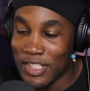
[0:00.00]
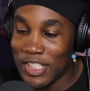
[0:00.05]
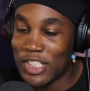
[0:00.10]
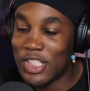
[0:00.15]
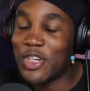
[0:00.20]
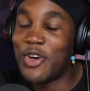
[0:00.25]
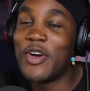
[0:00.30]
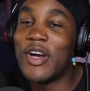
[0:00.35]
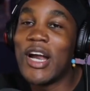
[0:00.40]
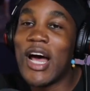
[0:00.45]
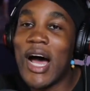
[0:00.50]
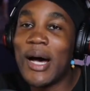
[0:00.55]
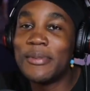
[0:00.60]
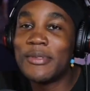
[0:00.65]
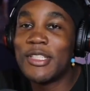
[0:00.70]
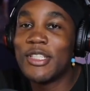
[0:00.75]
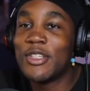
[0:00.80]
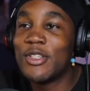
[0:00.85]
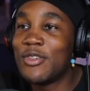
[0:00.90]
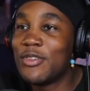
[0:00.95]
certain
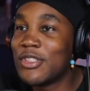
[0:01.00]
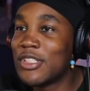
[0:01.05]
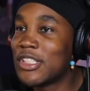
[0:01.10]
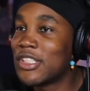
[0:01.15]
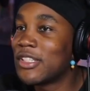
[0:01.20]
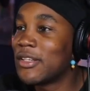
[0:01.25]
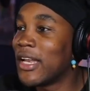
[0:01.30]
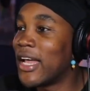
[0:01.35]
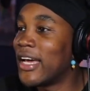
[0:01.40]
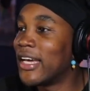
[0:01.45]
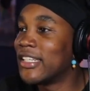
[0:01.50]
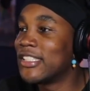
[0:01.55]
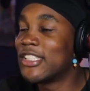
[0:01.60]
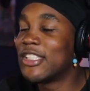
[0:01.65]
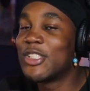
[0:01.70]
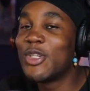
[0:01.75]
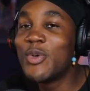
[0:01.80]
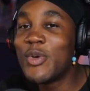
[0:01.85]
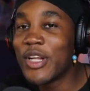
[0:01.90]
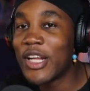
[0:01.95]
obstacles like
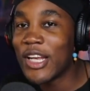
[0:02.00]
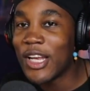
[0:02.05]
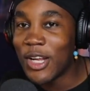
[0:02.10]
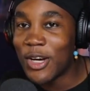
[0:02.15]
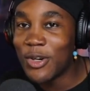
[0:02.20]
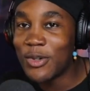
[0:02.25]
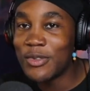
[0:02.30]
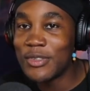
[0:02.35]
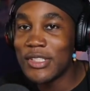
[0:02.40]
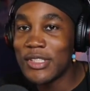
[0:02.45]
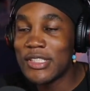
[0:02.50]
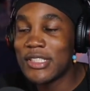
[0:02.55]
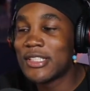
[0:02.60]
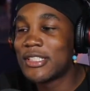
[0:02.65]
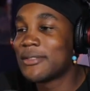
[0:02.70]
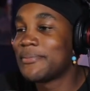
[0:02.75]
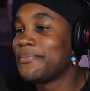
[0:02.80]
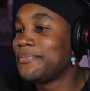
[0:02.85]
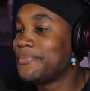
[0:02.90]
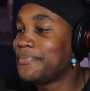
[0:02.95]
student
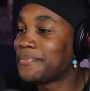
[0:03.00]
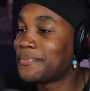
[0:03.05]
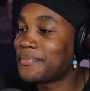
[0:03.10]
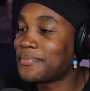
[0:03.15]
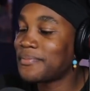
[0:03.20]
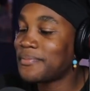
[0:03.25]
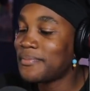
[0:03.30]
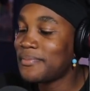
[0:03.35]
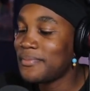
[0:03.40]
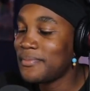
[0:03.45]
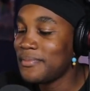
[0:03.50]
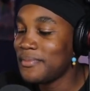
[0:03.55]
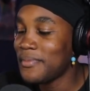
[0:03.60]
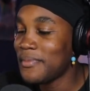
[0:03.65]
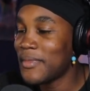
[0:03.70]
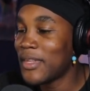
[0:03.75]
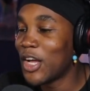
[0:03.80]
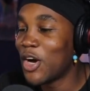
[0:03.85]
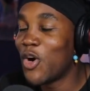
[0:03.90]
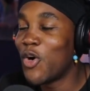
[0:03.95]
loans,
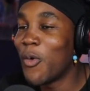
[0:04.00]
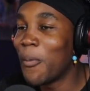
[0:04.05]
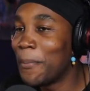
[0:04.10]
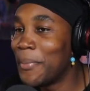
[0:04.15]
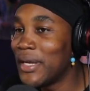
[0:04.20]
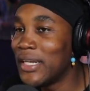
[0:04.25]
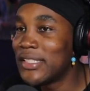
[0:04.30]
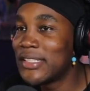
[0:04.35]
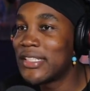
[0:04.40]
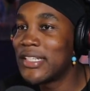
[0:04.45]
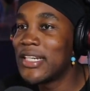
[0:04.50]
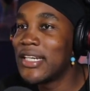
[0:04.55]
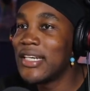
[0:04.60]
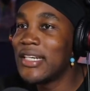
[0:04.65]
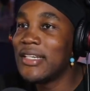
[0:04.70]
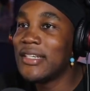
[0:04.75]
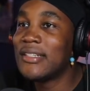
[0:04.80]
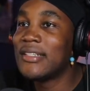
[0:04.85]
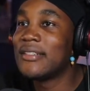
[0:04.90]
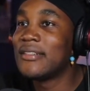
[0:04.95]

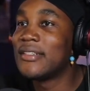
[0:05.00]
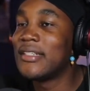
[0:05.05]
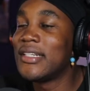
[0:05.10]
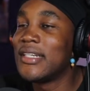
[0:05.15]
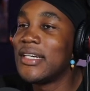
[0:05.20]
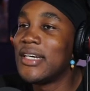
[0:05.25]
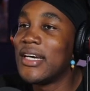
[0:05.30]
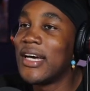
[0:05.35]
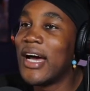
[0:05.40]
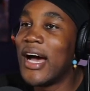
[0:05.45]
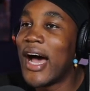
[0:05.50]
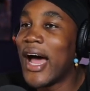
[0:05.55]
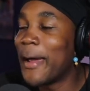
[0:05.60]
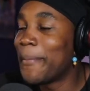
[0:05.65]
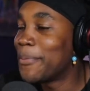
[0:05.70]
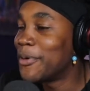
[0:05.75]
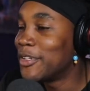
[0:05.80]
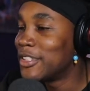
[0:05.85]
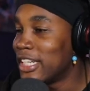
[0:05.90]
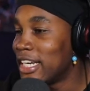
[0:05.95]
obesity,
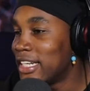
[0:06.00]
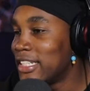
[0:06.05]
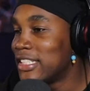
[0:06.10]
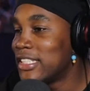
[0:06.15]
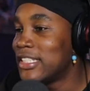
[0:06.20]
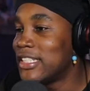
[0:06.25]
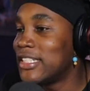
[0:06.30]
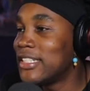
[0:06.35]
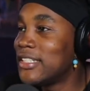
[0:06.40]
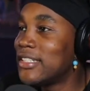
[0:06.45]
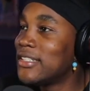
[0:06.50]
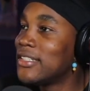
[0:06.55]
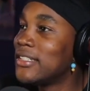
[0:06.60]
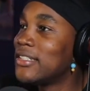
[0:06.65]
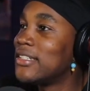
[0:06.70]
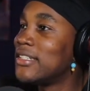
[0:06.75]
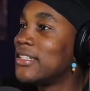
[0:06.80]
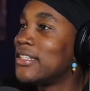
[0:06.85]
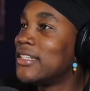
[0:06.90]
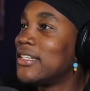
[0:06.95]
hypertension,
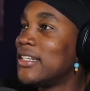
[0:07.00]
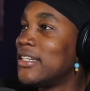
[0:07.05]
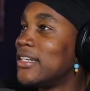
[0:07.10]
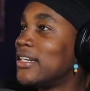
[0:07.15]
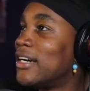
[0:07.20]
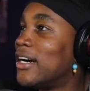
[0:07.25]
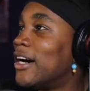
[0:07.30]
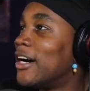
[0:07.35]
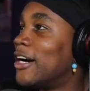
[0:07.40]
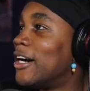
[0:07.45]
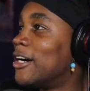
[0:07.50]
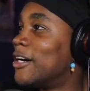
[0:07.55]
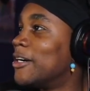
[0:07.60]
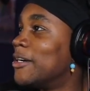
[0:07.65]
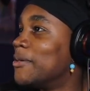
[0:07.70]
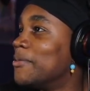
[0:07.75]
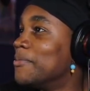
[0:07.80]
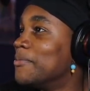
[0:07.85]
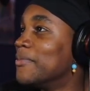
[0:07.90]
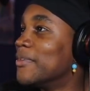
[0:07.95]

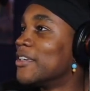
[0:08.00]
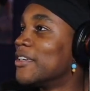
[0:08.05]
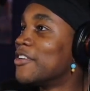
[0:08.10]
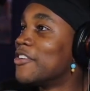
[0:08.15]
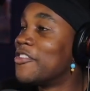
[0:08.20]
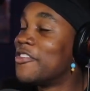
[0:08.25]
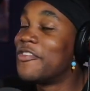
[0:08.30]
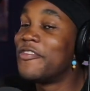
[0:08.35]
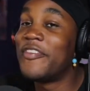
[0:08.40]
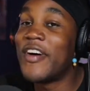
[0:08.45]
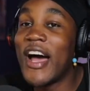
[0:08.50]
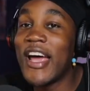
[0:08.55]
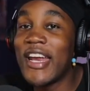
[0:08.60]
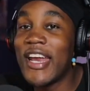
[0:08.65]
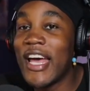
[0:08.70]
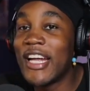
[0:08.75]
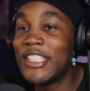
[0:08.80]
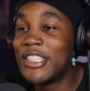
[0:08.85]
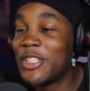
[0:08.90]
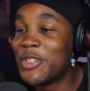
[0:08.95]
um,
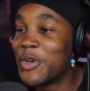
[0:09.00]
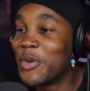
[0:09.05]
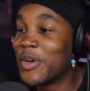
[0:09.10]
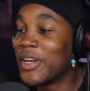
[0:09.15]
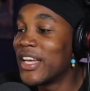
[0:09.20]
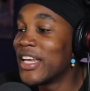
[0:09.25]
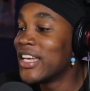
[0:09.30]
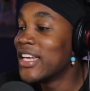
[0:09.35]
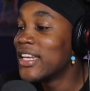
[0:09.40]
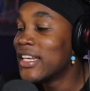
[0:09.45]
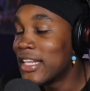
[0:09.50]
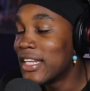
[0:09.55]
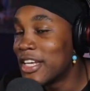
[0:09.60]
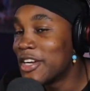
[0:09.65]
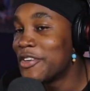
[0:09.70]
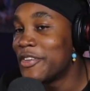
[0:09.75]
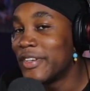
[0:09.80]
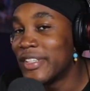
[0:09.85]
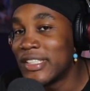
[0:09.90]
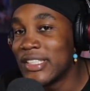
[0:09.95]
financial
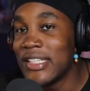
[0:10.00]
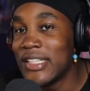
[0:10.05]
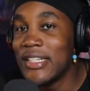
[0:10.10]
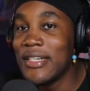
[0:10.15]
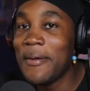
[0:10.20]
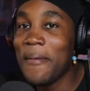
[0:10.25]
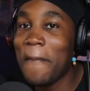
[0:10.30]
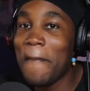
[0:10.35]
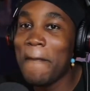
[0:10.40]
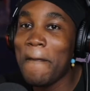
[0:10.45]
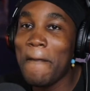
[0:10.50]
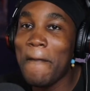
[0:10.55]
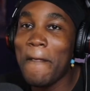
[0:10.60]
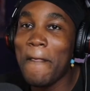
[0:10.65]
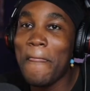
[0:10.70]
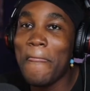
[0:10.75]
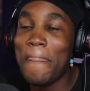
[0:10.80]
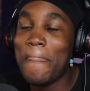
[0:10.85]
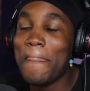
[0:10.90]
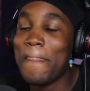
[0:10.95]
illiteracy.
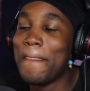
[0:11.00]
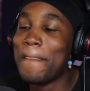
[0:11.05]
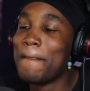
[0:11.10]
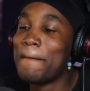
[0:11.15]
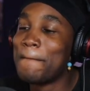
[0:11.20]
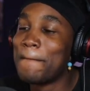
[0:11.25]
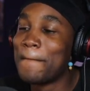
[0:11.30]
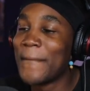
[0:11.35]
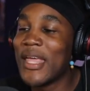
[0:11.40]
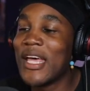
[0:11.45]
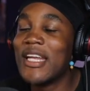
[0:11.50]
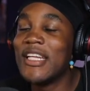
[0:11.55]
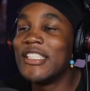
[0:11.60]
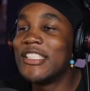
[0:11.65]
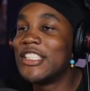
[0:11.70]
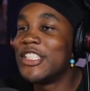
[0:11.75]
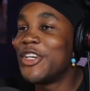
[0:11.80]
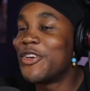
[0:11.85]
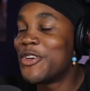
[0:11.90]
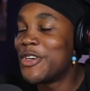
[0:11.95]
It
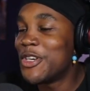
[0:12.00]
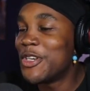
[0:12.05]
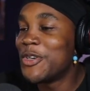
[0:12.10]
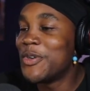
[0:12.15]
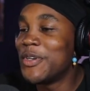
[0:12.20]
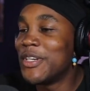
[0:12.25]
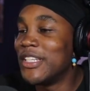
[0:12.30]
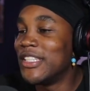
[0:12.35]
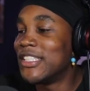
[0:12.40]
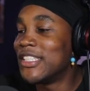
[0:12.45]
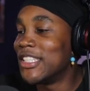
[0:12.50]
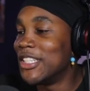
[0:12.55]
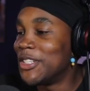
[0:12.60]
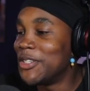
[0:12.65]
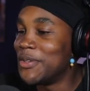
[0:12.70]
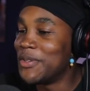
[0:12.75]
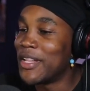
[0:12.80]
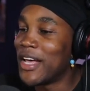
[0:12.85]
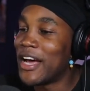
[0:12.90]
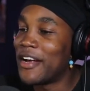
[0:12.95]
is your duty to
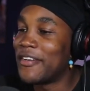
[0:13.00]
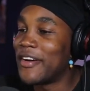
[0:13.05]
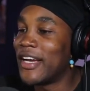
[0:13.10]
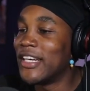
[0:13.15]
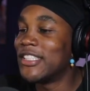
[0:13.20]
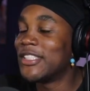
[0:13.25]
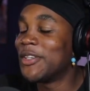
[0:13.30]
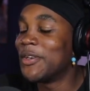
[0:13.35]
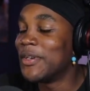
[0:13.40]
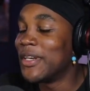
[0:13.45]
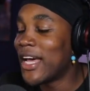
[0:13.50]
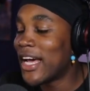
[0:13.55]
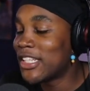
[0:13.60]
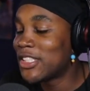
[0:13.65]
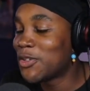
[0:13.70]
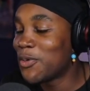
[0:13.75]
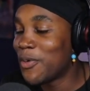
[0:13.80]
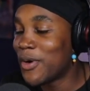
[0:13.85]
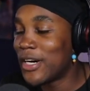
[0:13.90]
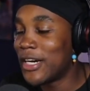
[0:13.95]
do that, right? So
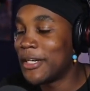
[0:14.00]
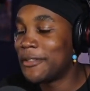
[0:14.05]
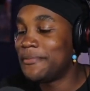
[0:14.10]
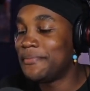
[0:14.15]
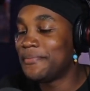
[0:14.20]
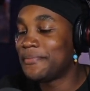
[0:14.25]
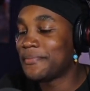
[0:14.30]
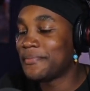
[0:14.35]
that's what